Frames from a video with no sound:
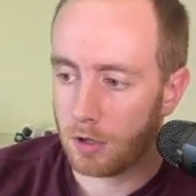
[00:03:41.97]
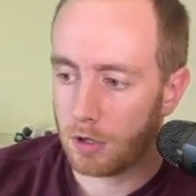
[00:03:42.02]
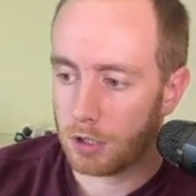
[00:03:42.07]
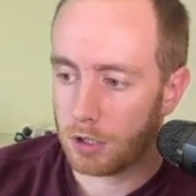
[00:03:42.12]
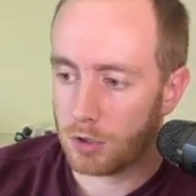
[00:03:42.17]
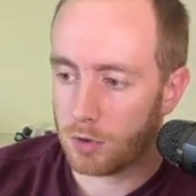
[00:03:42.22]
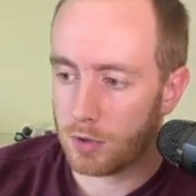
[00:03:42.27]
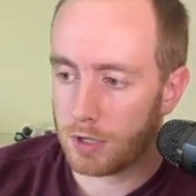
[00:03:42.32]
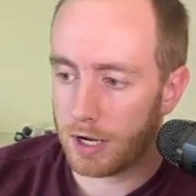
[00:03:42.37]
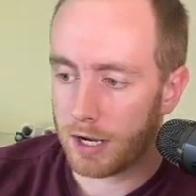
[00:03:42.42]

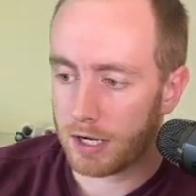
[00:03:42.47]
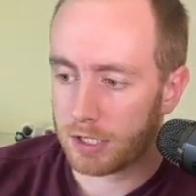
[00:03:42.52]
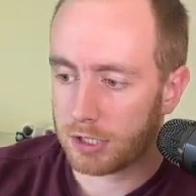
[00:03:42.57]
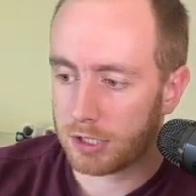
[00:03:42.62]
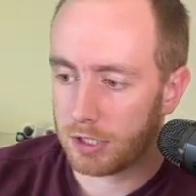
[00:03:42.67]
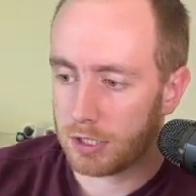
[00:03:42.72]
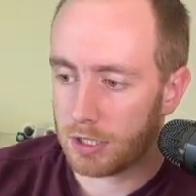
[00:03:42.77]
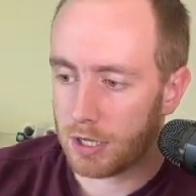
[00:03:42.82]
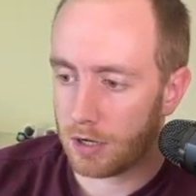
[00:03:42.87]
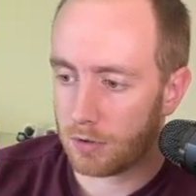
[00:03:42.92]
you can
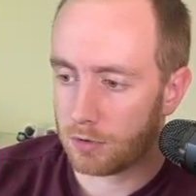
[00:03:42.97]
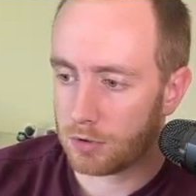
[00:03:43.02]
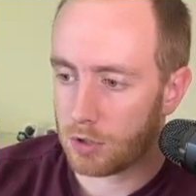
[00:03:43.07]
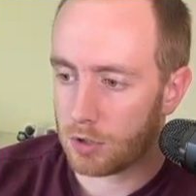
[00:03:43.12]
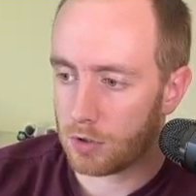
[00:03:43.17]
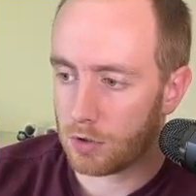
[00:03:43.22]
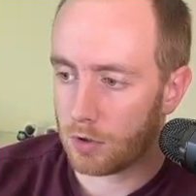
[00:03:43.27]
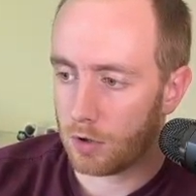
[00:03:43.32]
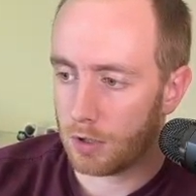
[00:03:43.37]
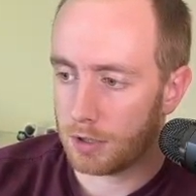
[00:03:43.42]
actually now
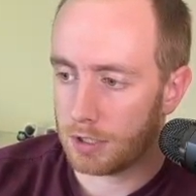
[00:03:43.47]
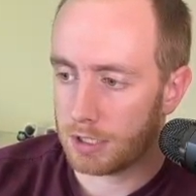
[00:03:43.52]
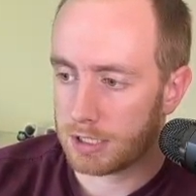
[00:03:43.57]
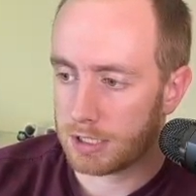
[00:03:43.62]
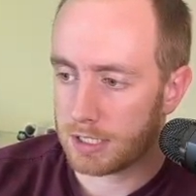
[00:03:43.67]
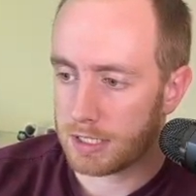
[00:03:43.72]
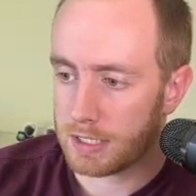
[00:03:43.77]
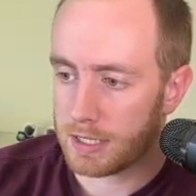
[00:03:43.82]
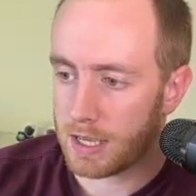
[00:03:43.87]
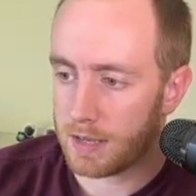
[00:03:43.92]
turn on this
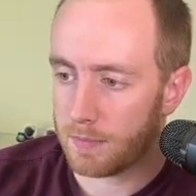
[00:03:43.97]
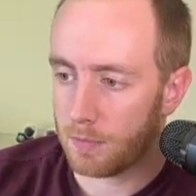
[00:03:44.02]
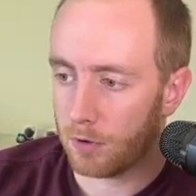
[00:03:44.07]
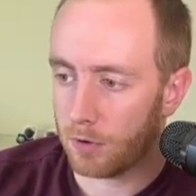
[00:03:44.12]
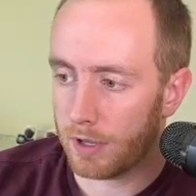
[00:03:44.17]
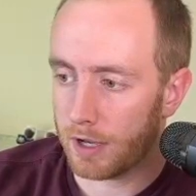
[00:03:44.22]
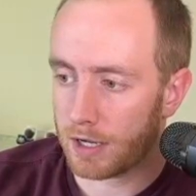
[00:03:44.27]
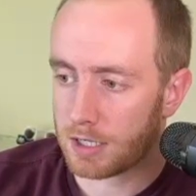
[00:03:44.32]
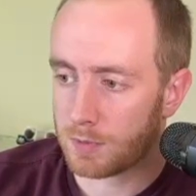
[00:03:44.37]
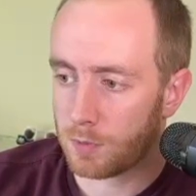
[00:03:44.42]
enable
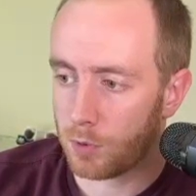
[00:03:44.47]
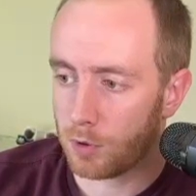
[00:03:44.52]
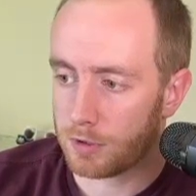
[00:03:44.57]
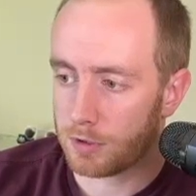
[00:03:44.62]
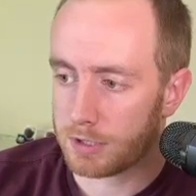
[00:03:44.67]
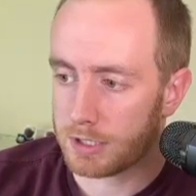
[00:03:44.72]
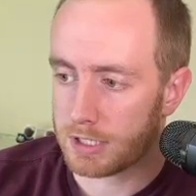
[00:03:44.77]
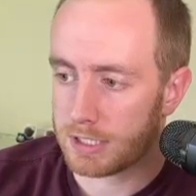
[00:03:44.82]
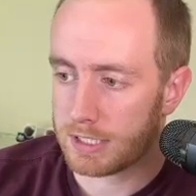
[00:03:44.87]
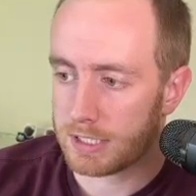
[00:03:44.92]
export
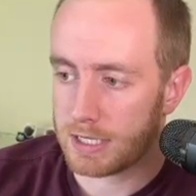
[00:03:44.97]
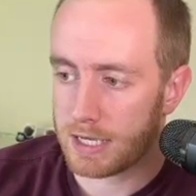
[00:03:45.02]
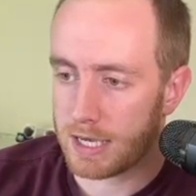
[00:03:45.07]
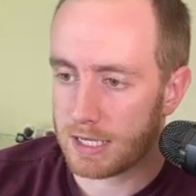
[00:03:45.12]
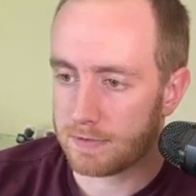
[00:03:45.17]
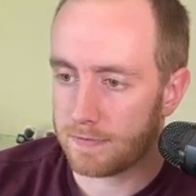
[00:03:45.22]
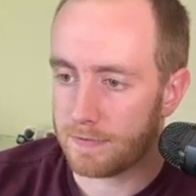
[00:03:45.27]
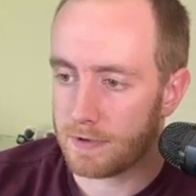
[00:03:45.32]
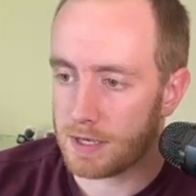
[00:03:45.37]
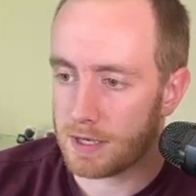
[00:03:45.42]
to C S
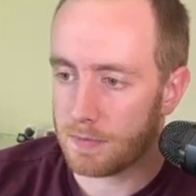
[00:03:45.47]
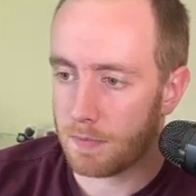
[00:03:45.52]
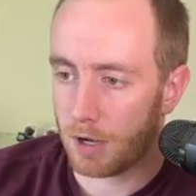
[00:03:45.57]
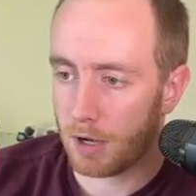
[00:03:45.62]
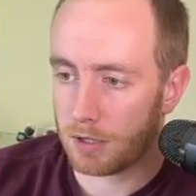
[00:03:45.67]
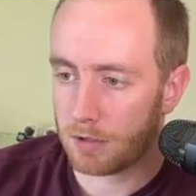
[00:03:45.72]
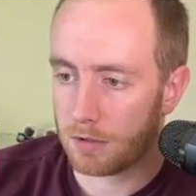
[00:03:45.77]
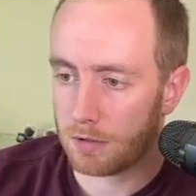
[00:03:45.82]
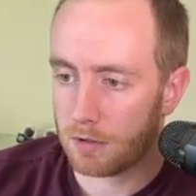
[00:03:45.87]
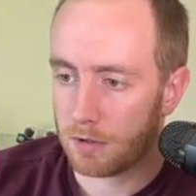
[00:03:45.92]
V
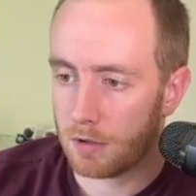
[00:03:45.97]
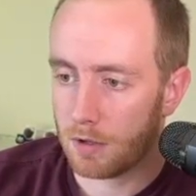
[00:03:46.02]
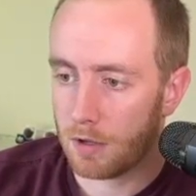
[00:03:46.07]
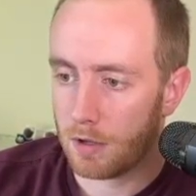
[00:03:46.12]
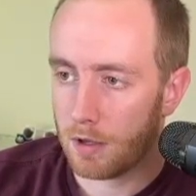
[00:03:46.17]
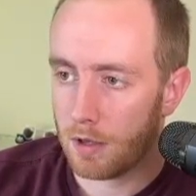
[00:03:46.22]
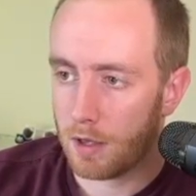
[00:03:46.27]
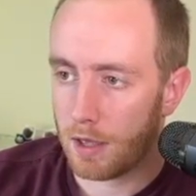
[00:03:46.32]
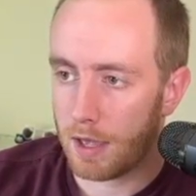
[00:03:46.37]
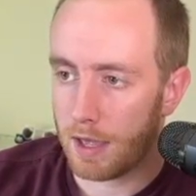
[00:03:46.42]
button.
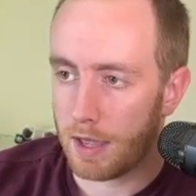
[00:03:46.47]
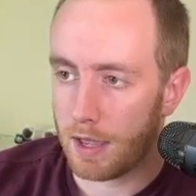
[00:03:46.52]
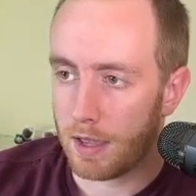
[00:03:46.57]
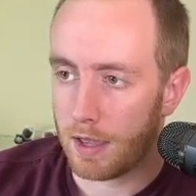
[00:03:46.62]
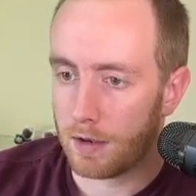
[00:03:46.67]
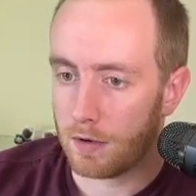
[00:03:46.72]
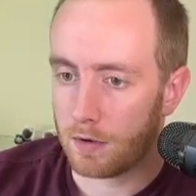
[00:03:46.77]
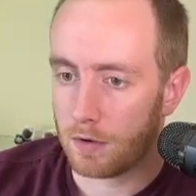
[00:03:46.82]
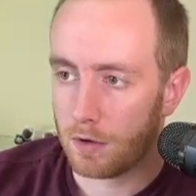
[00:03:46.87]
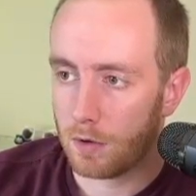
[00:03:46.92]

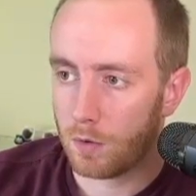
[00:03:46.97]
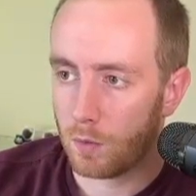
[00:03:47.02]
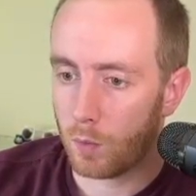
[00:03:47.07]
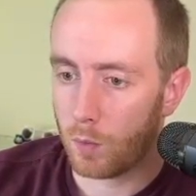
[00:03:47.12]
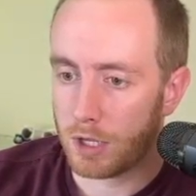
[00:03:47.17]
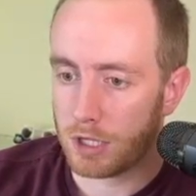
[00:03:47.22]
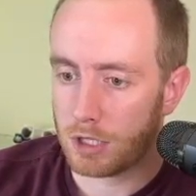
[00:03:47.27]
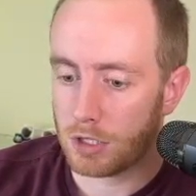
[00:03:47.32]
And when